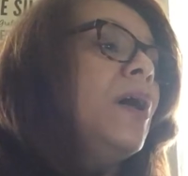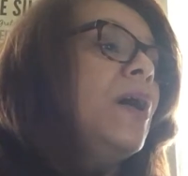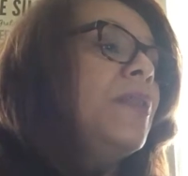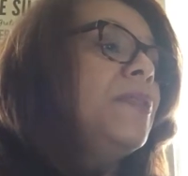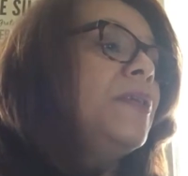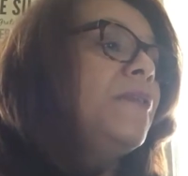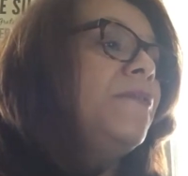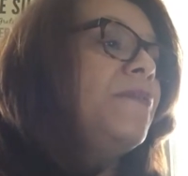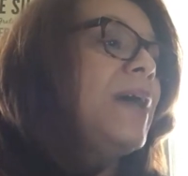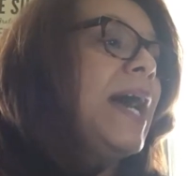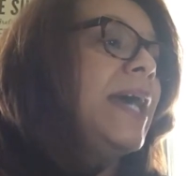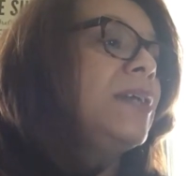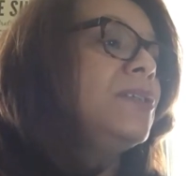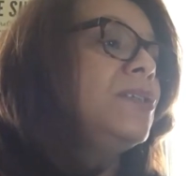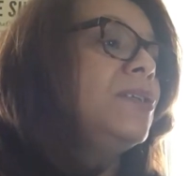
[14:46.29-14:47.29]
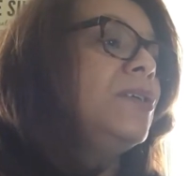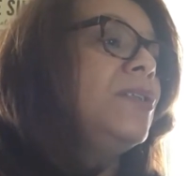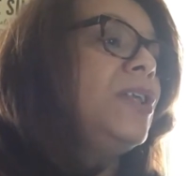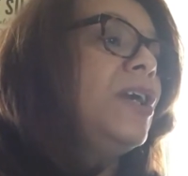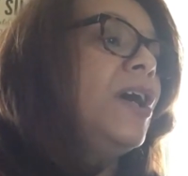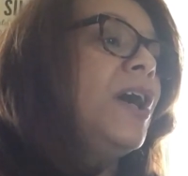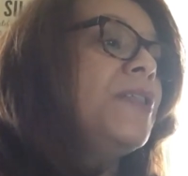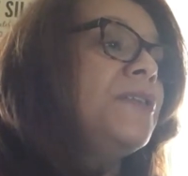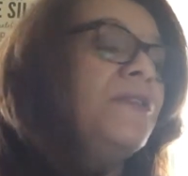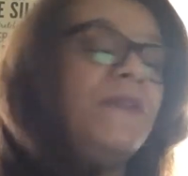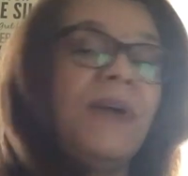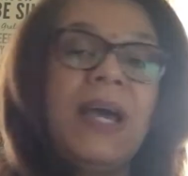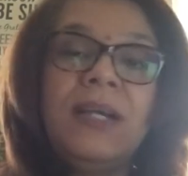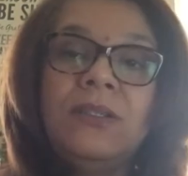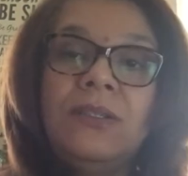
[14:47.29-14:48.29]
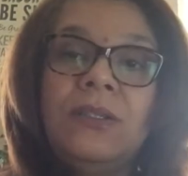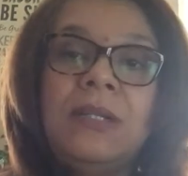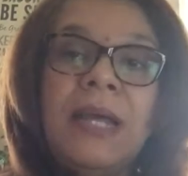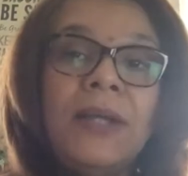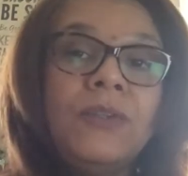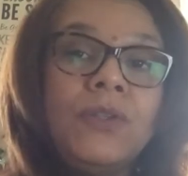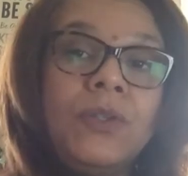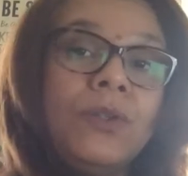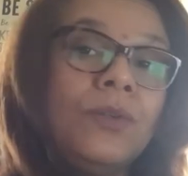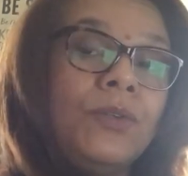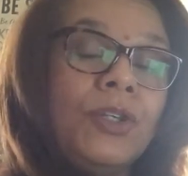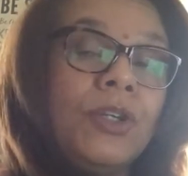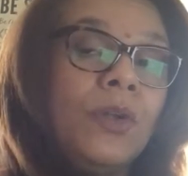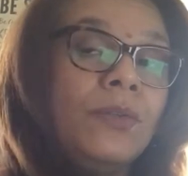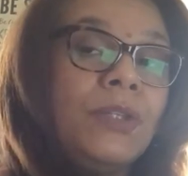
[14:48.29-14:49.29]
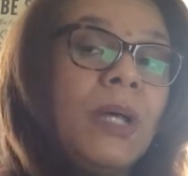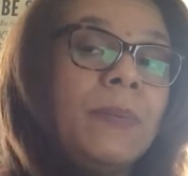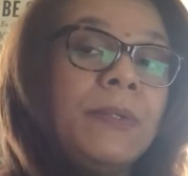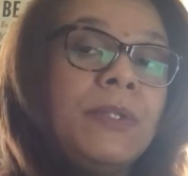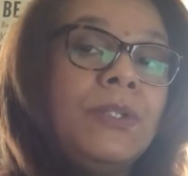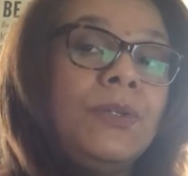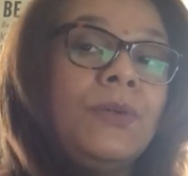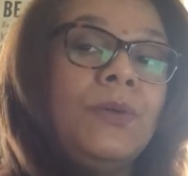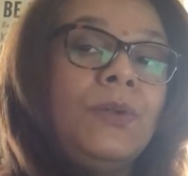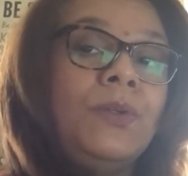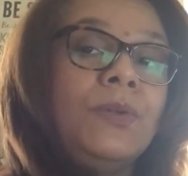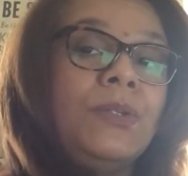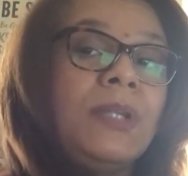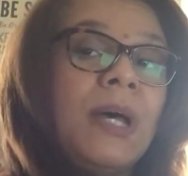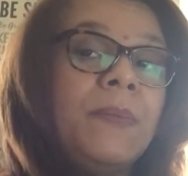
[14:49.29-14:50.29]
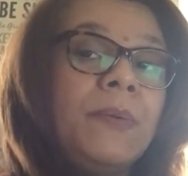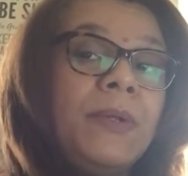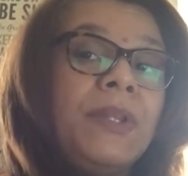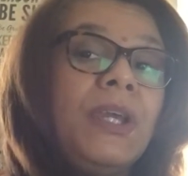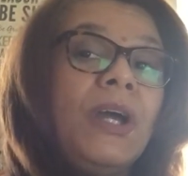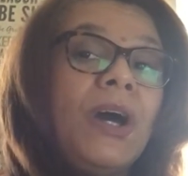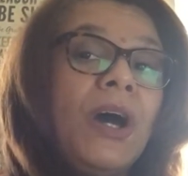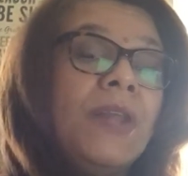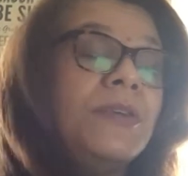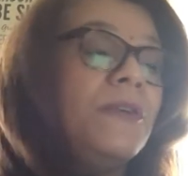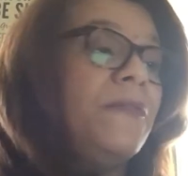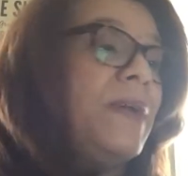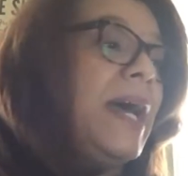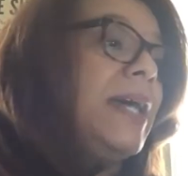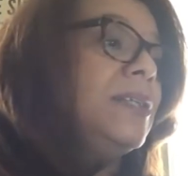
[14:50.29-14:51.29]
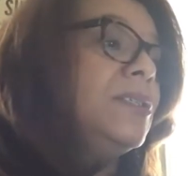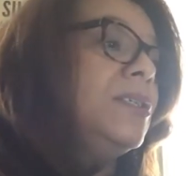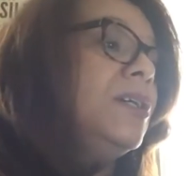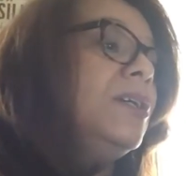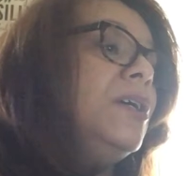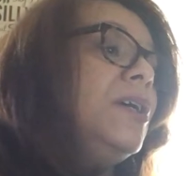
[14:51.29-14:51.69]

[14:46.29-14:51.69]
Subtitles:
the factor, the other factor. Not 2. You don't double 2. You double the other factor.